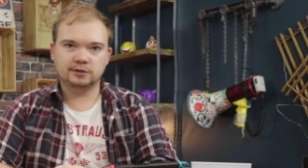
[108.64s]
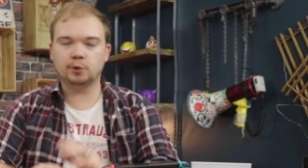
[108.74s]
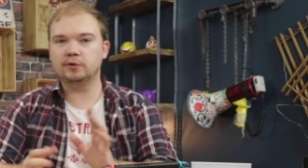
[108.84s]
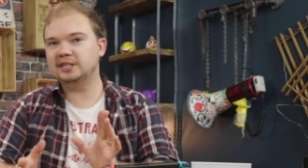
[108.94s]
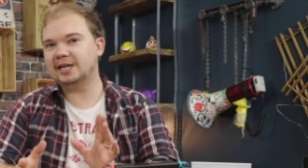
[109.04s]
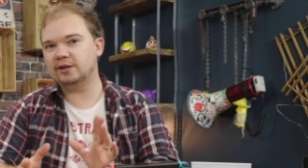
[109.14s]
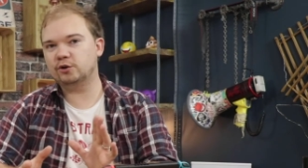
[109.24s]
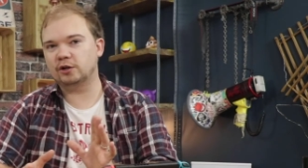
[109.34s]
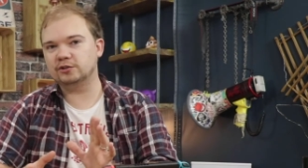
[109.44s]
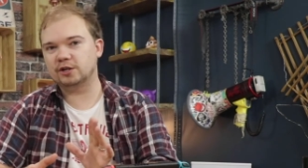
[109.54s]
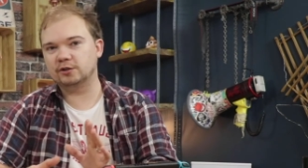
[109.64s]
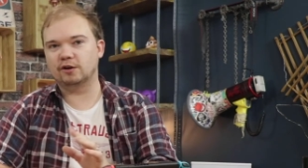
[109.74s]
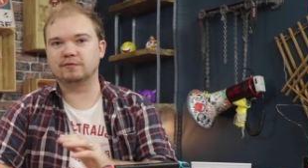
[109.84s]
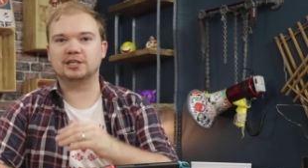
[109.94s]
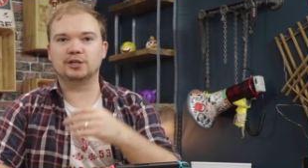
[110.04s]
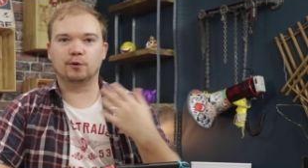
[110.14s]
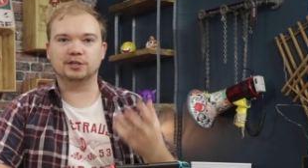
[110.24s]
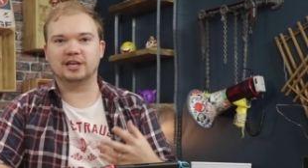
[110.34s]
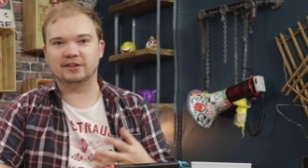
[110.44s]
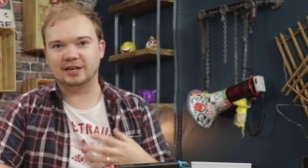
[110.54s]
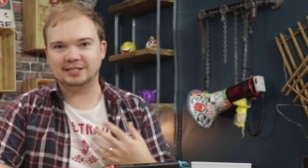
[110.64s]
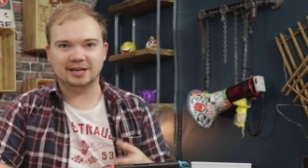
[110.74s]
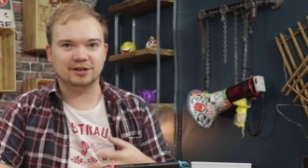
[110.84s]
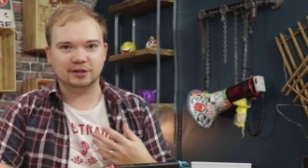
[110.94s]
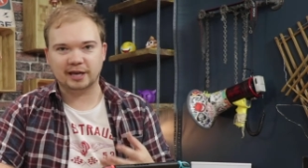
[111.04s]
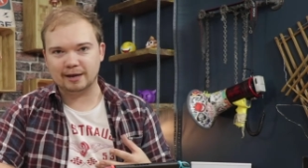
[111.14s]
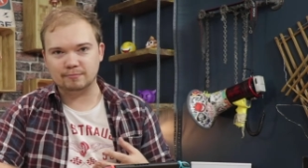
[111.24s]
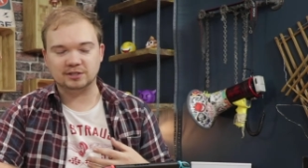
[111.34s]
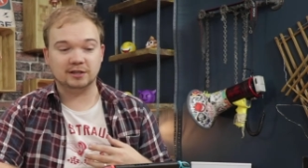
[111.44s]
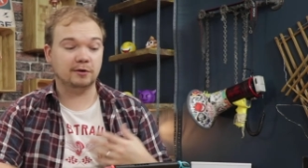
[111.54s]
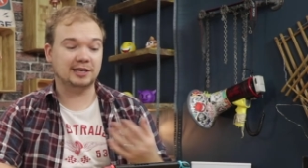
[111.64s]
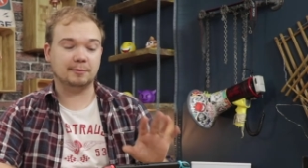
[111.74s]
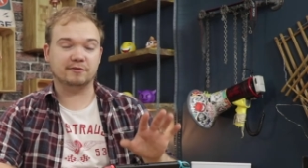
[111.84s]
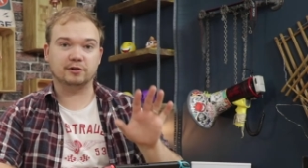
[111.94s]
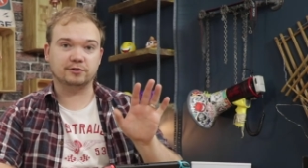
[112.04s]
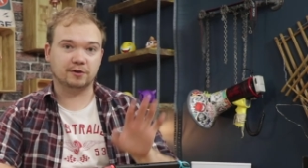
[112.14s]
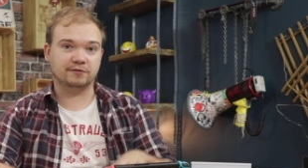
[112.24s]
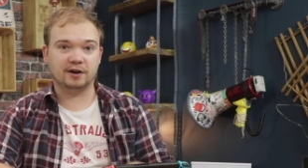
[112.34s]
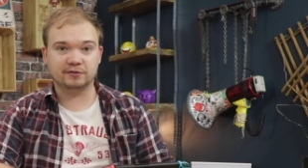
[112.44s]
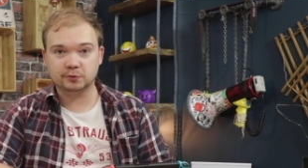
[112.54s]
So with Nintendo consoles, obviously you always get the Nintendo games, and the only game I've got so far for